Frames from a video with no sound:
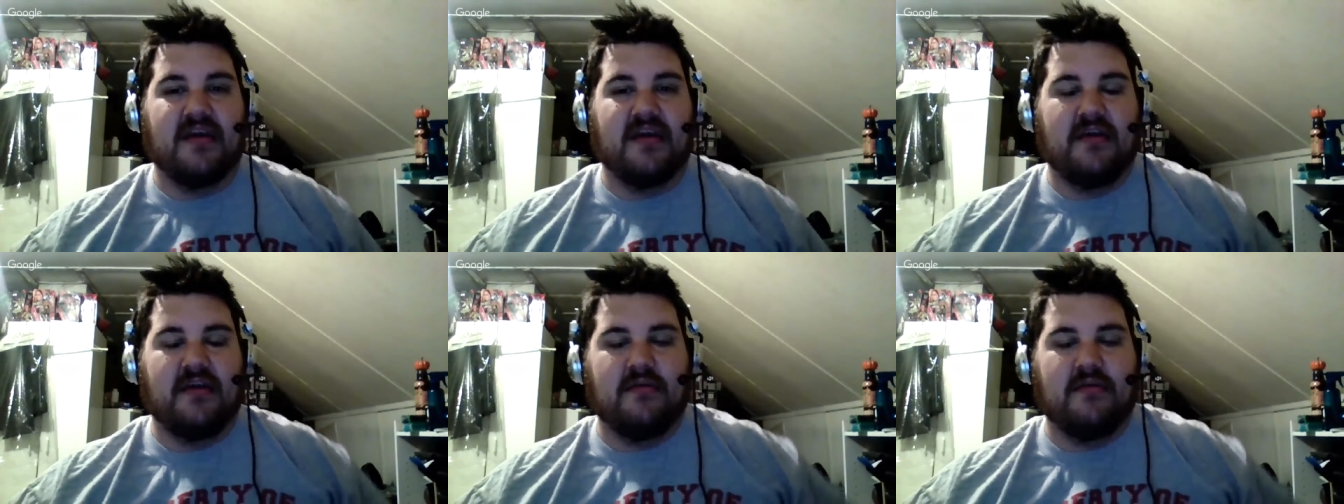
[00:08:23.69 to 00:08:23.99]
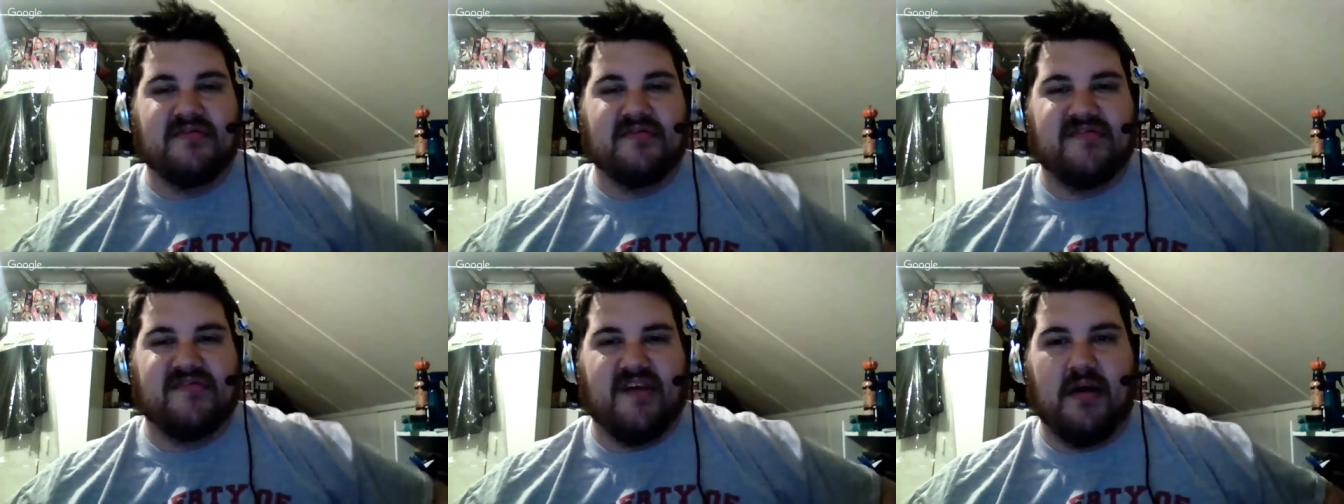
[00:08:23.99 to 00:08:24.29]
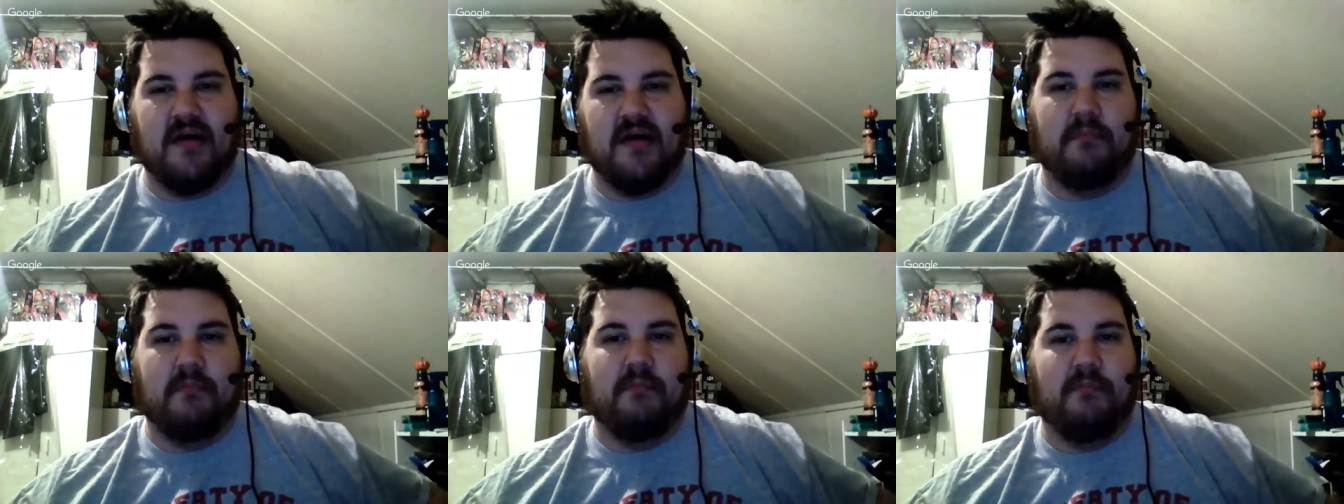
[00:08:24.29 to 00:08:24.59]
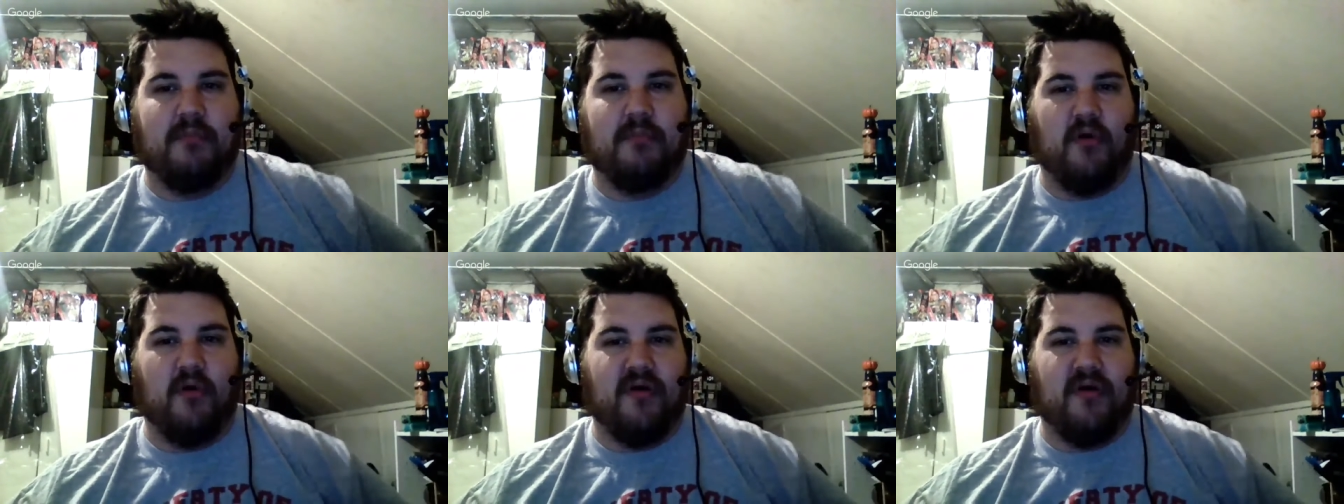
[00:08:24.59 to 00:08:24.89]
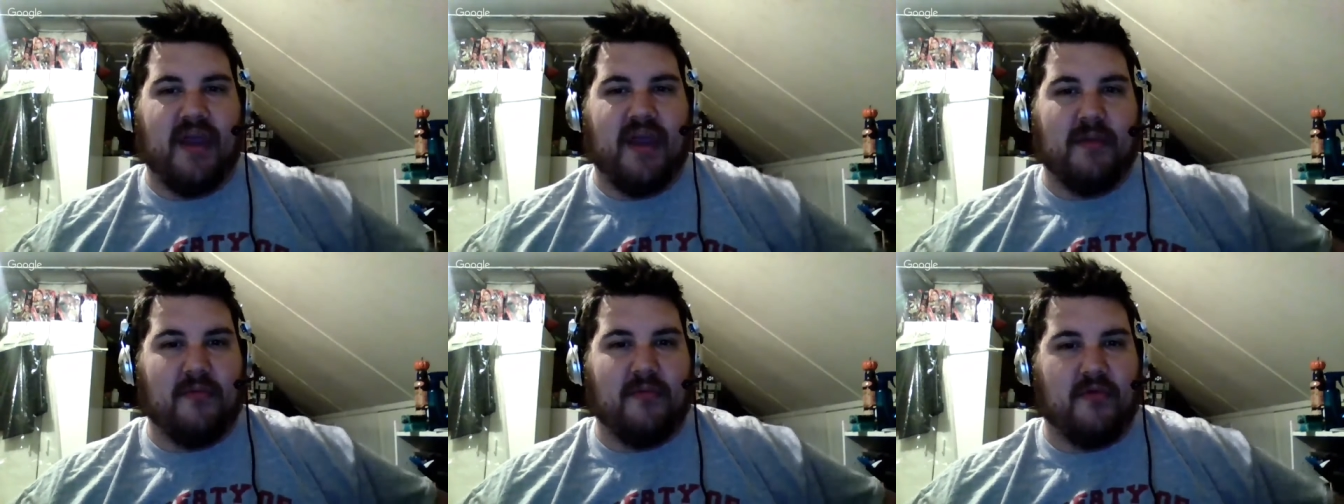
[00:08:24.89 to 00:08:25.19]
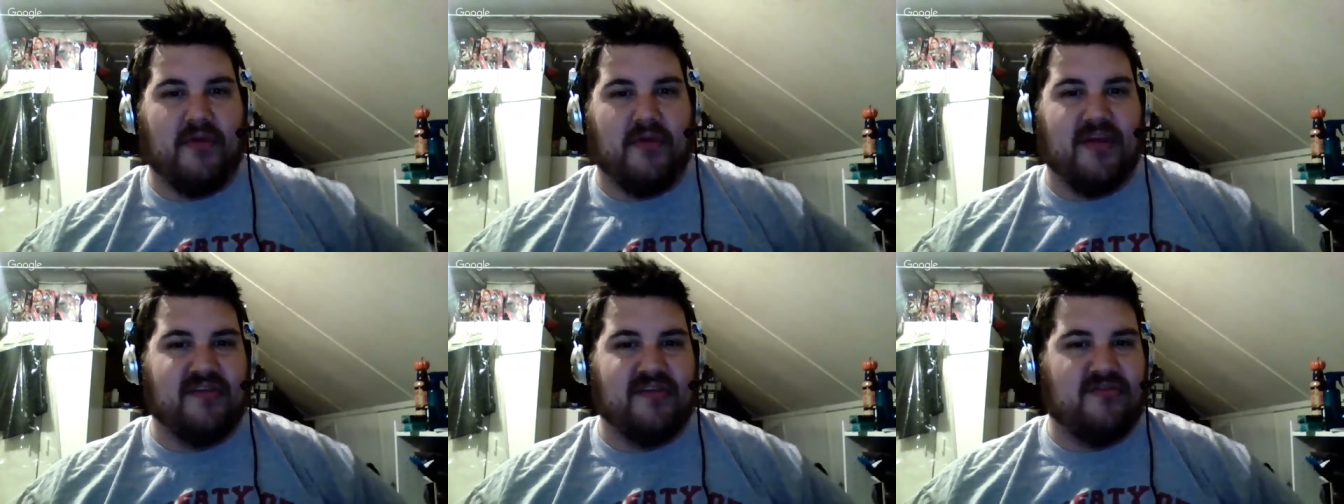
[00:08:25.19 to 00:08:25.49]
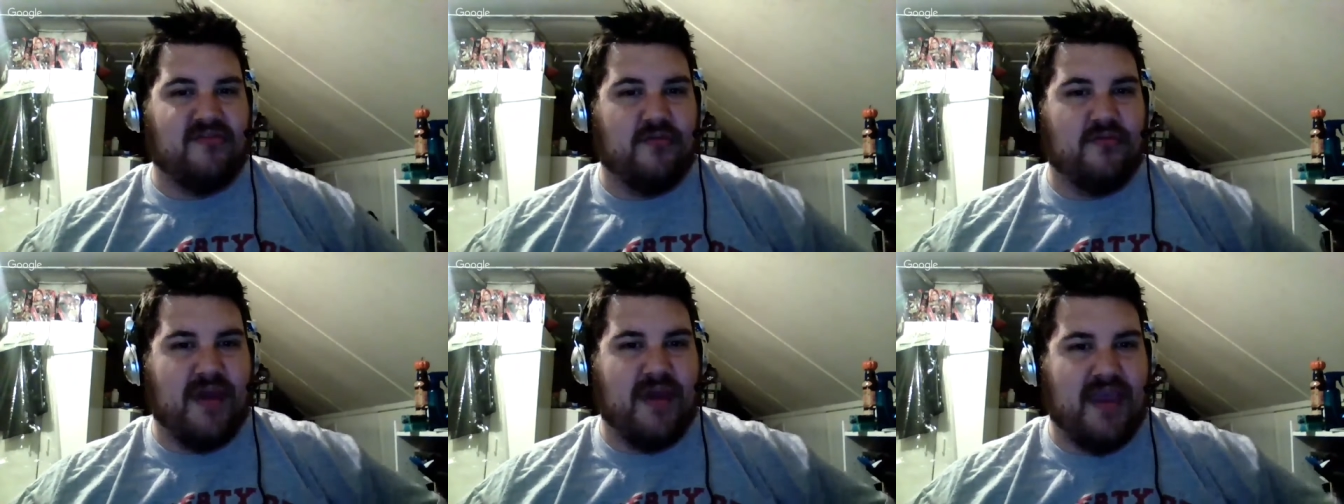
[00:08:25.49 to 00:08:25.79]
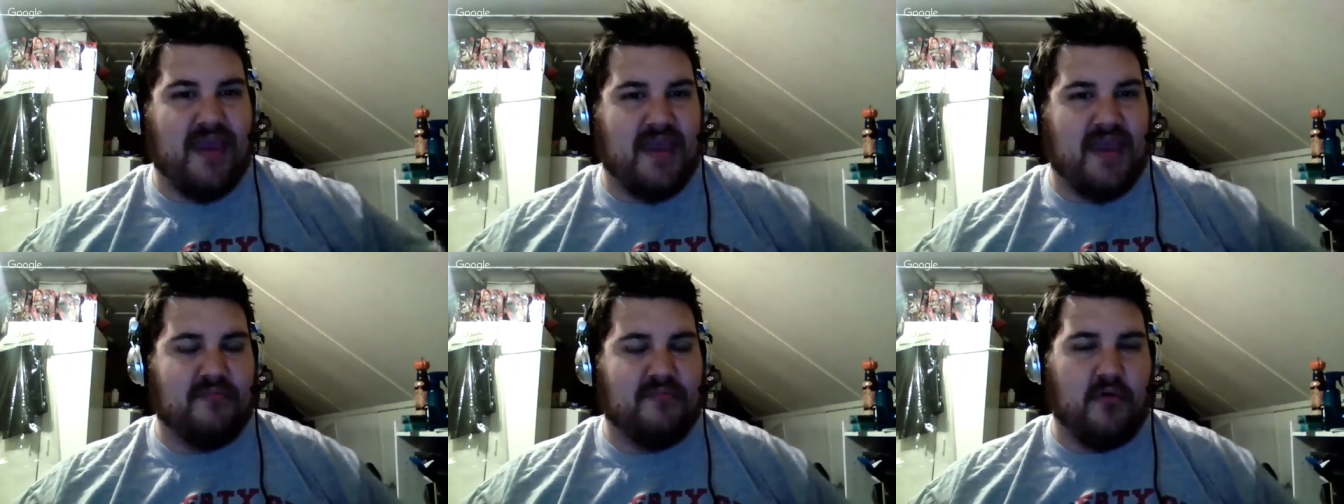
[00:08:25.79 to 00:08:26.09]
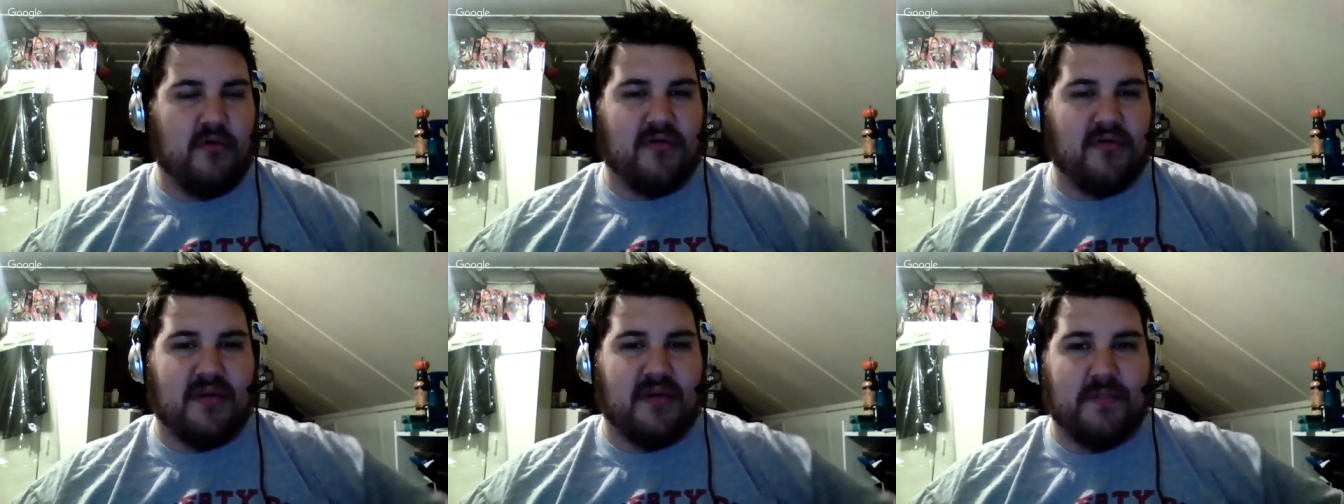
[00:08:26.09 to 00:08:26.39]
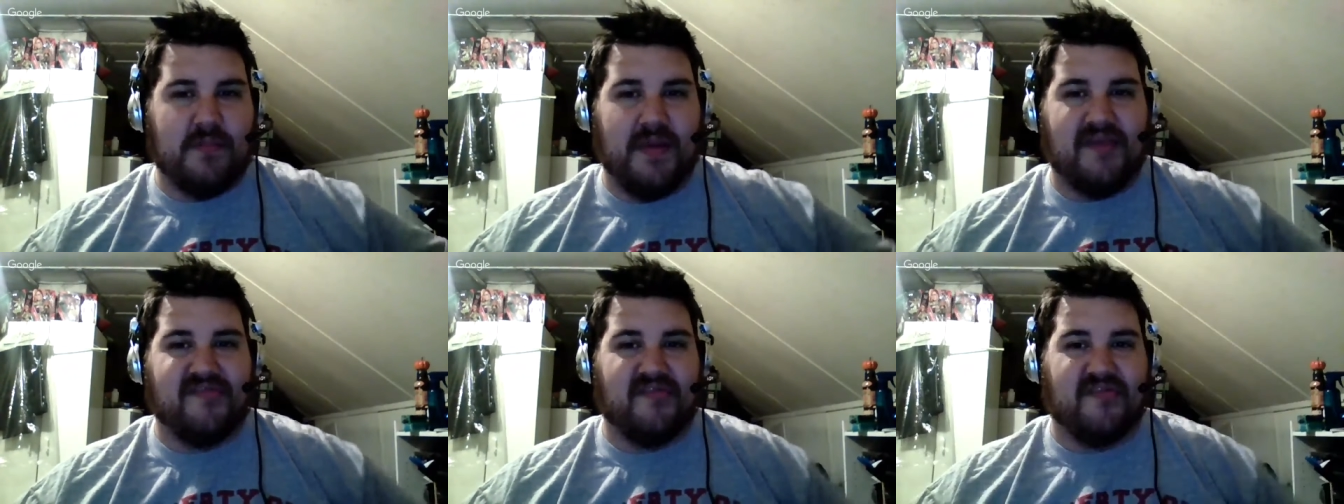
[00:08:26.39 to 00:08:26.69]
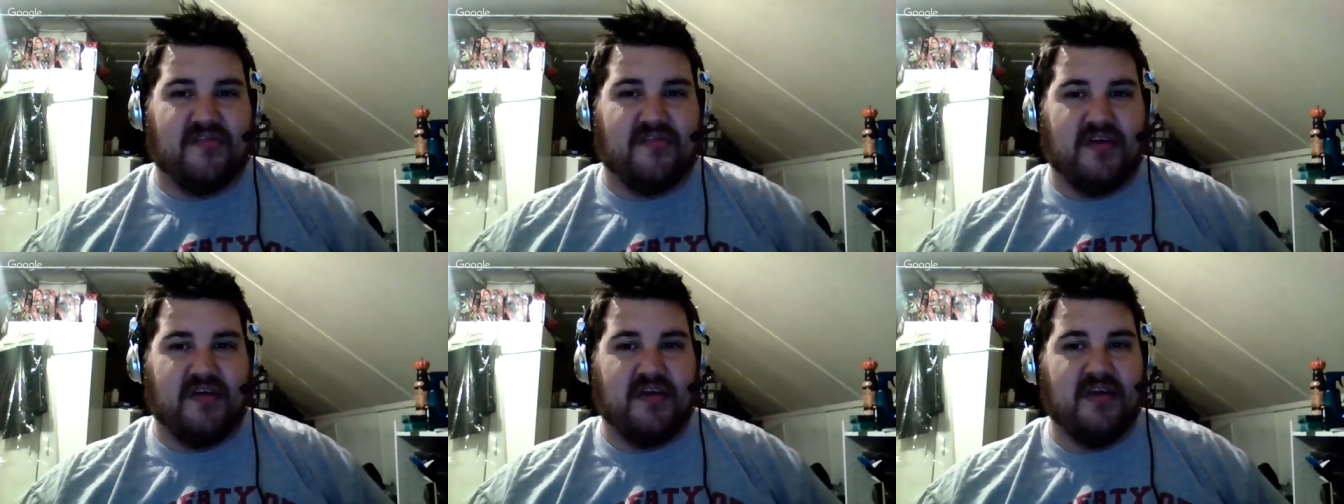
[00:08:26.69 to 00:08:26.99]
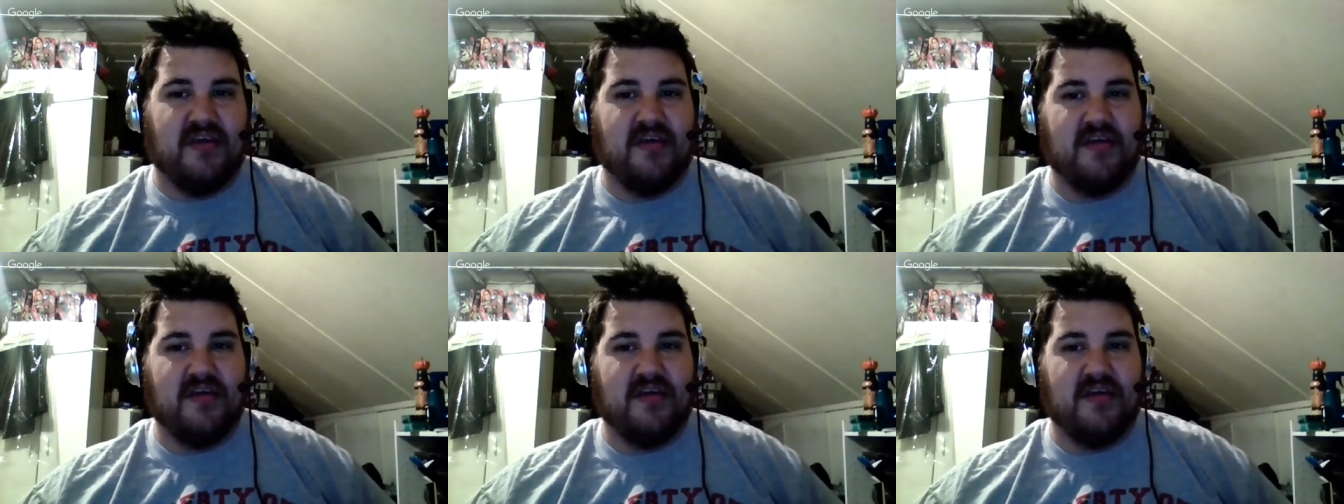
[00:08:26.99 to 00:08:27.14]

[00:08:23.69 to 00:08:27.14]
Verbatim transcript: It was a bullhammer into a bro kick, basically